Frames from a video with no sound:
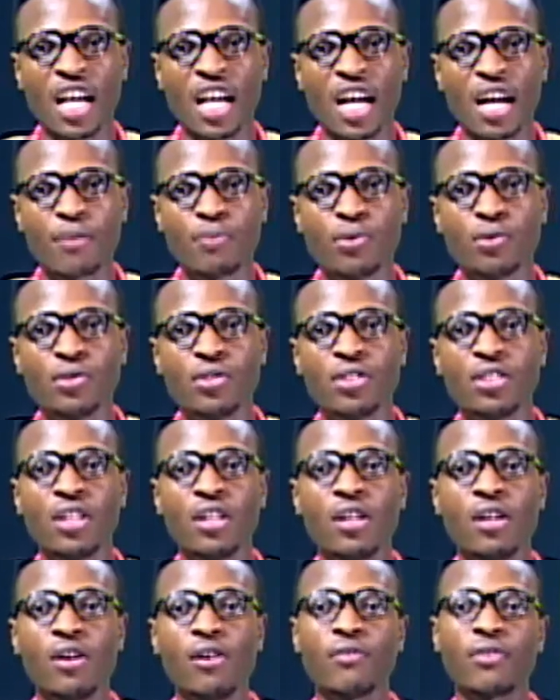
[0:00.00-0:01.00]
happen,
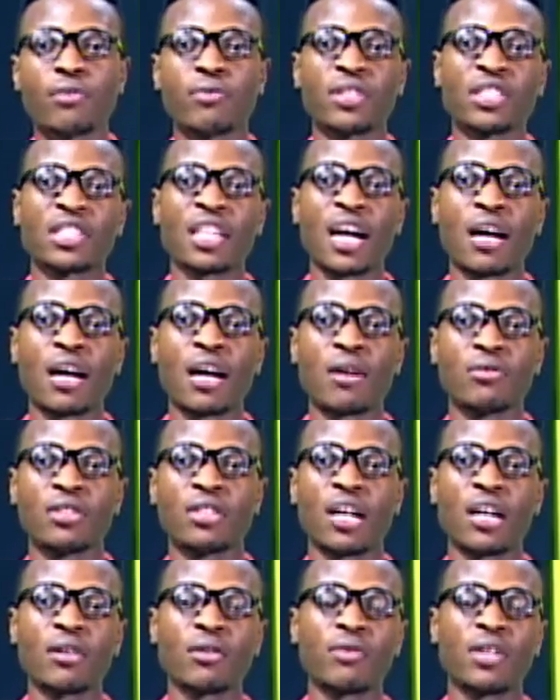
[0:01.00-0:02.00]
for we town
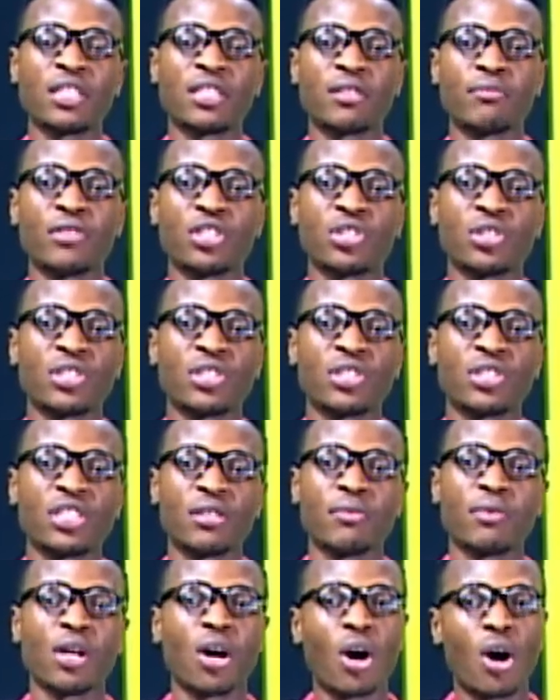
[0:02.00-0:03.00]
and want to make sure say
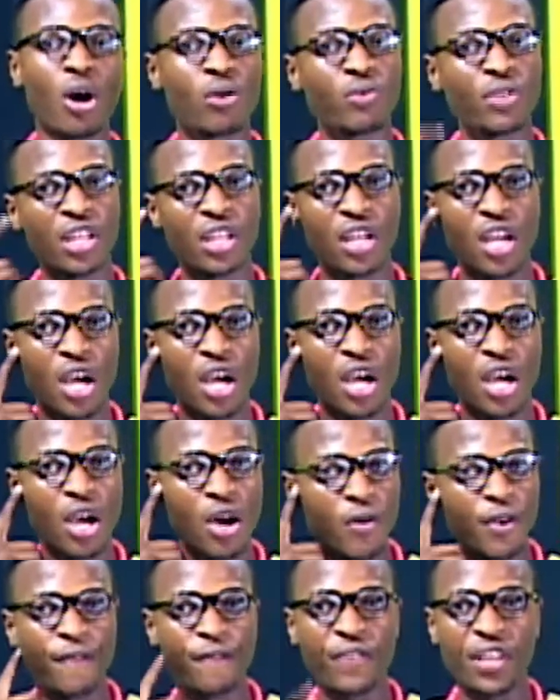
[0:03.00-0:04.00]

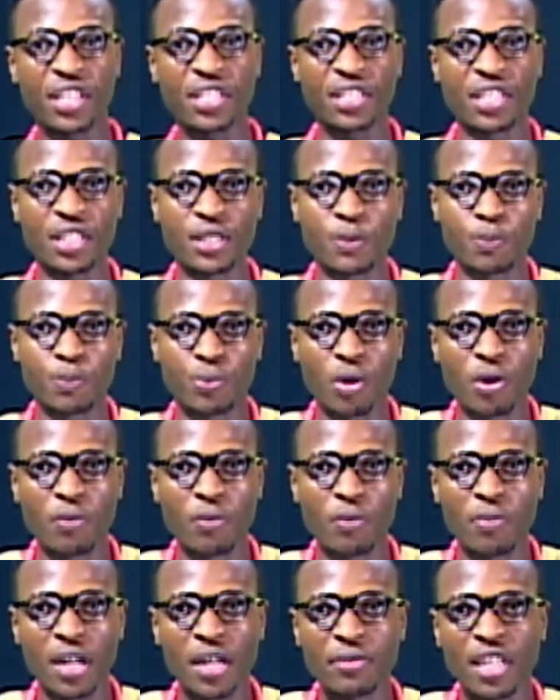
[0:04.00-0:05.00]
we fix this
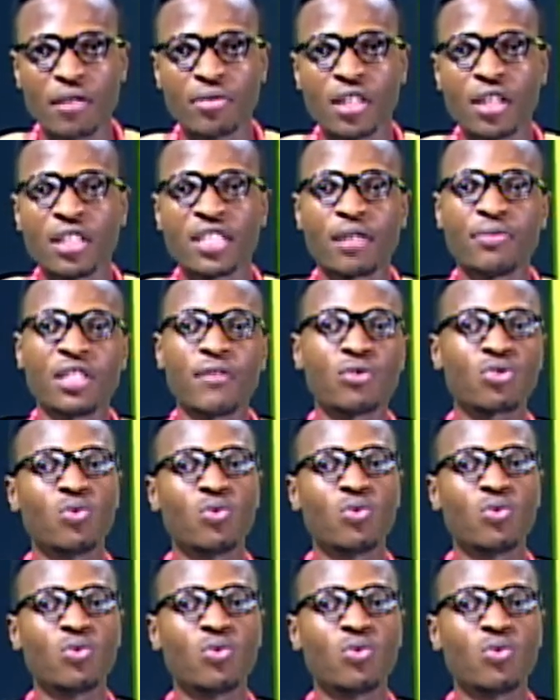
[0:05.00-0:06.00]
problem there. So I be
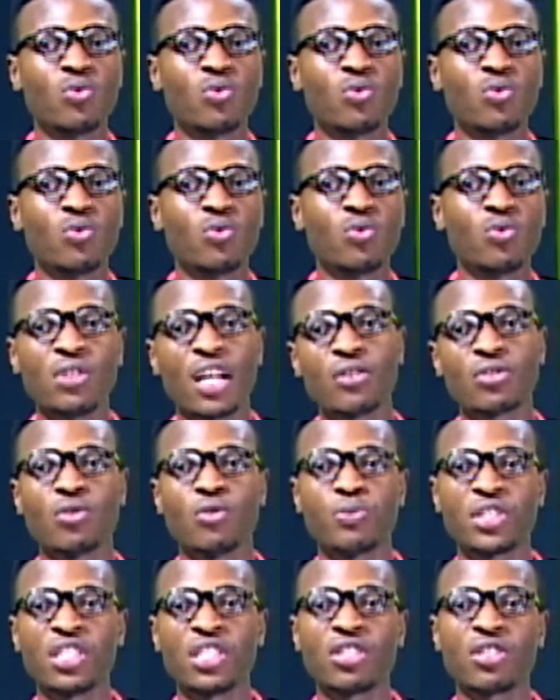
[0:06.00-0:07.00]
say for school now,
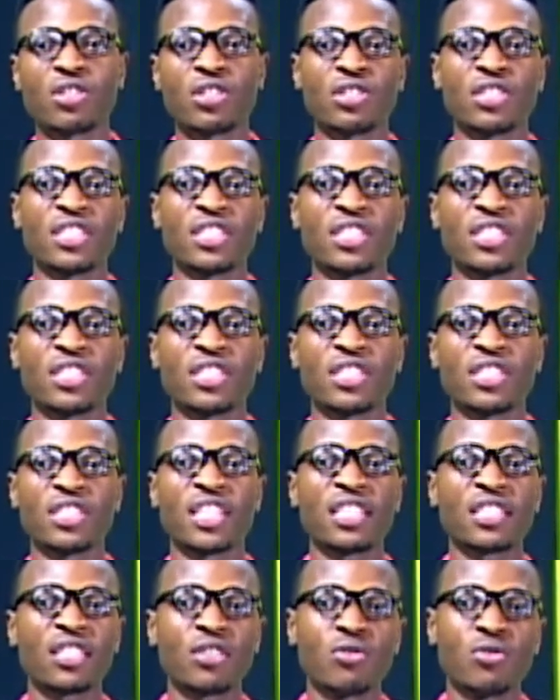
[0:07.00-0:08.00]
so Pikin and all decide
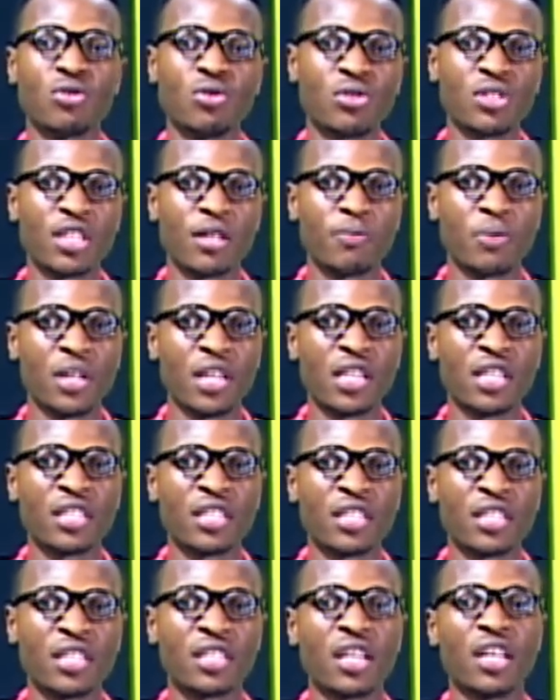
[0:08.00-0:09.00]
say they go use the
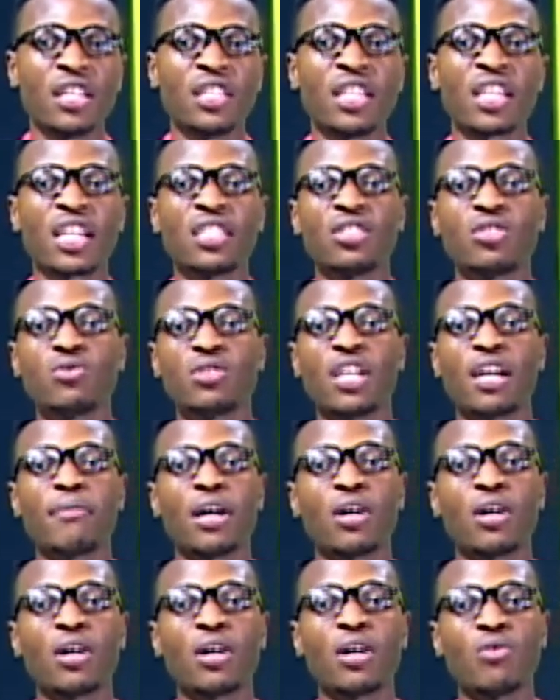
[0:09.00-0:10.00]
place, take out the do na
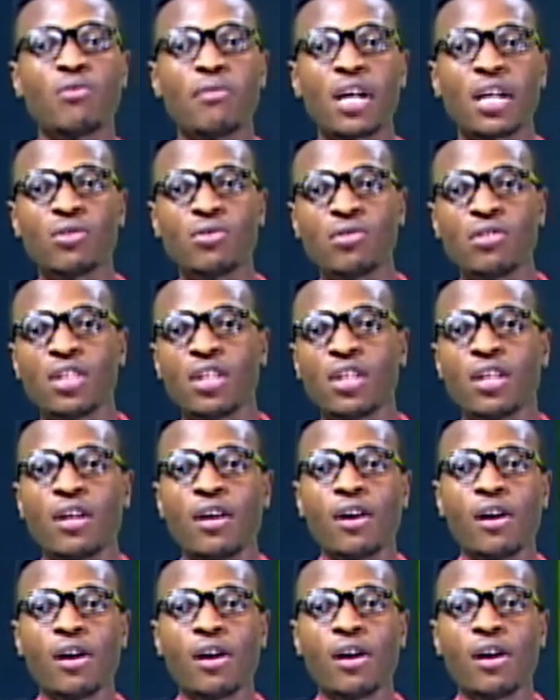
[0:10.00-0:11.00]
magu magu.
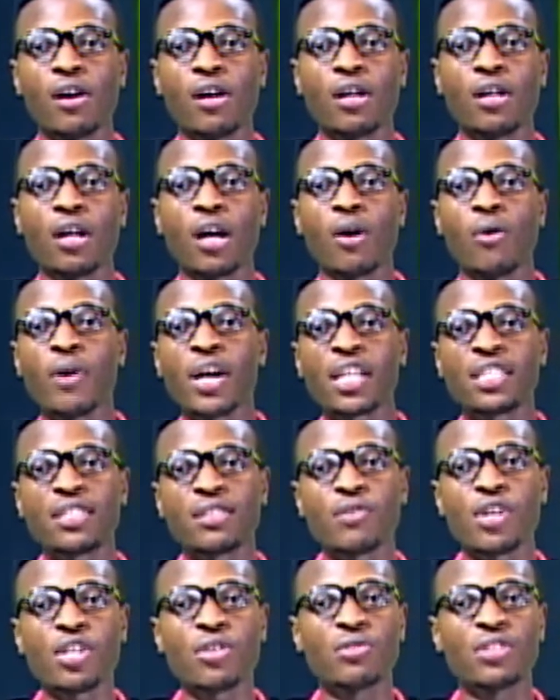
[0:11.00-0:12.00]
What's
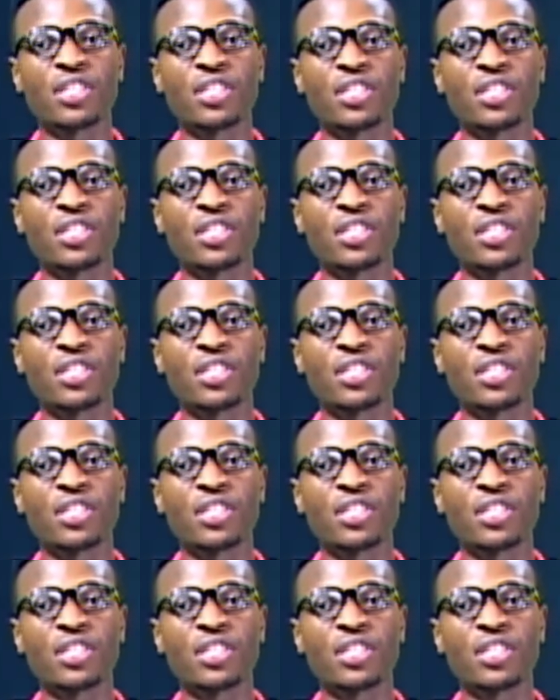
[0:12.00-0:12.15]
the way you